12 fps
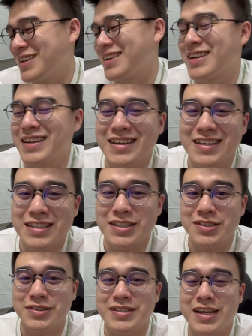Okay,
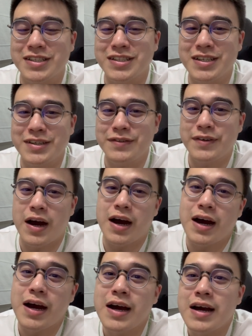so it's actually
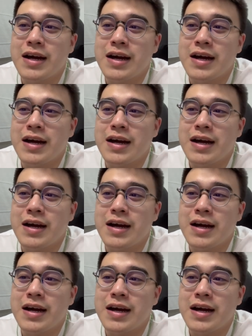I